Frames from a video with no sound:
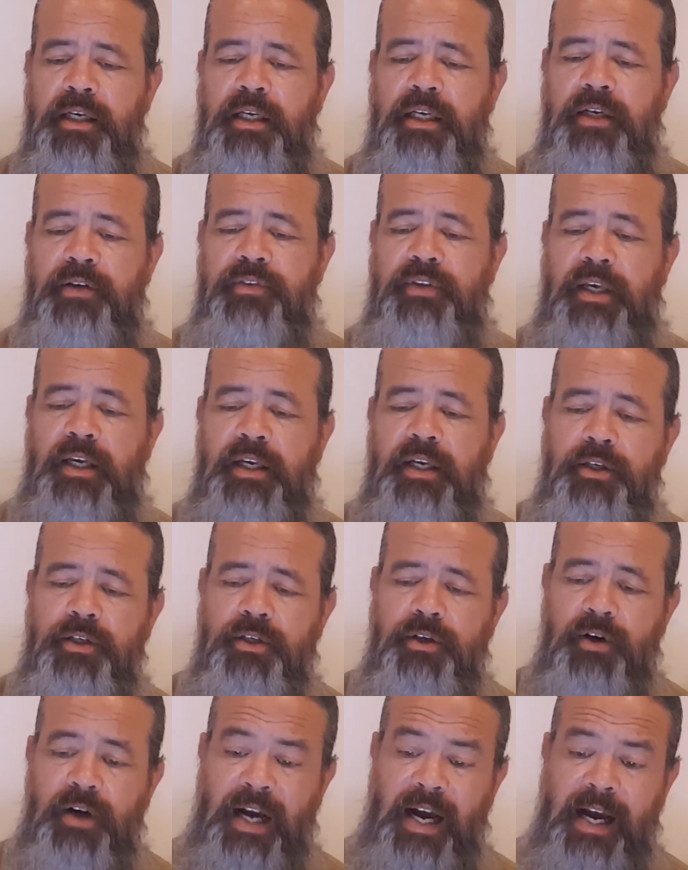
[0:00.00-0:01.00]
If they hit
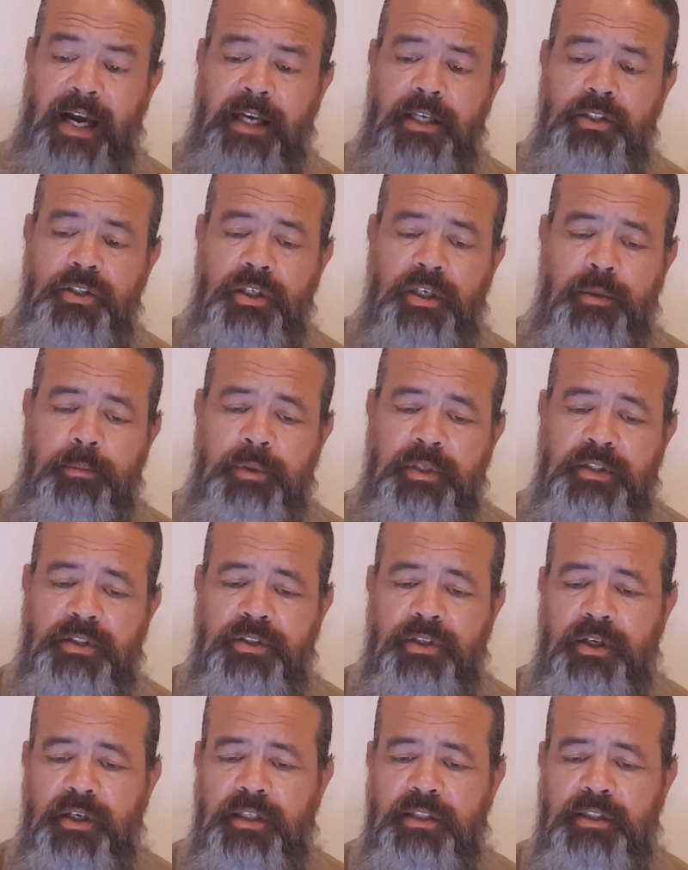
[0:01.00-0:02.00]
your eyes, you can be
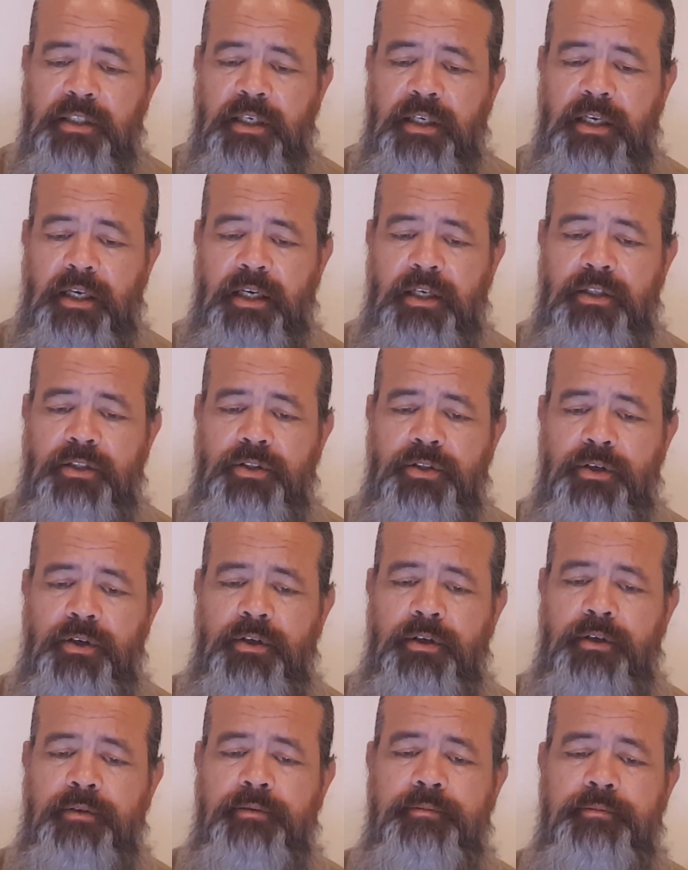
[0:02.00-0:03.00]
seriously injured.